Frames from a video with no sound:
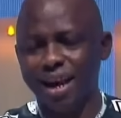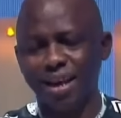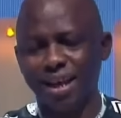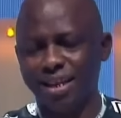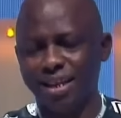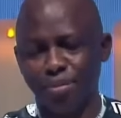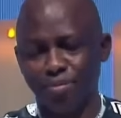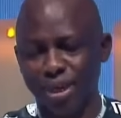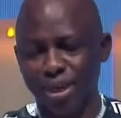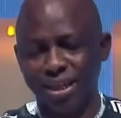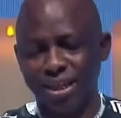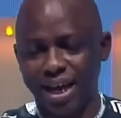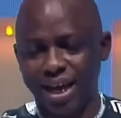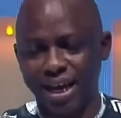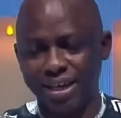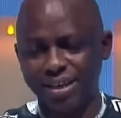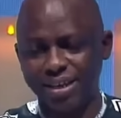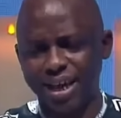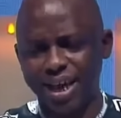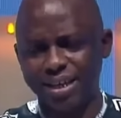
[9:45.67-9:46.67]
in the
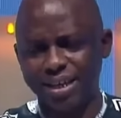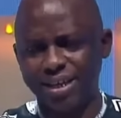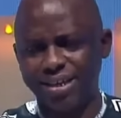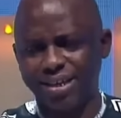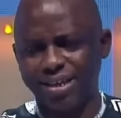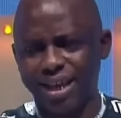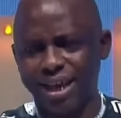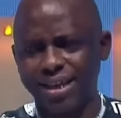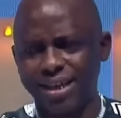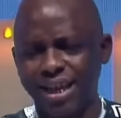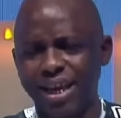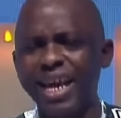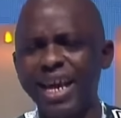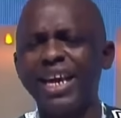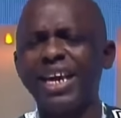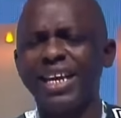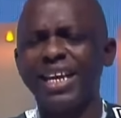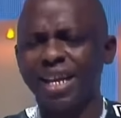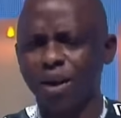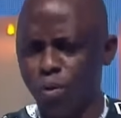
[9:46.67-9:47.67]
midnight, and he said
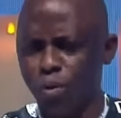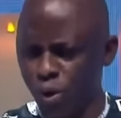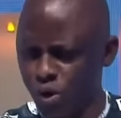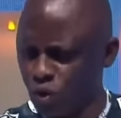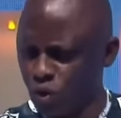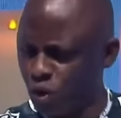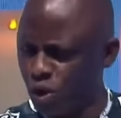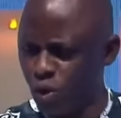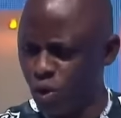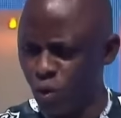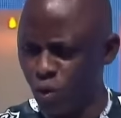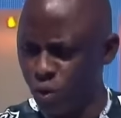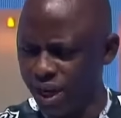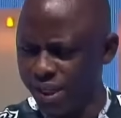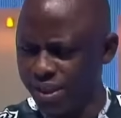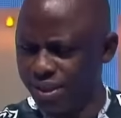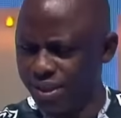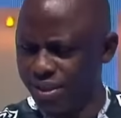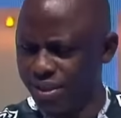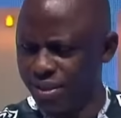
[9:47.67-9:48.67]
he was going to
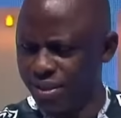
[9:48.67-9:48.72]
wait.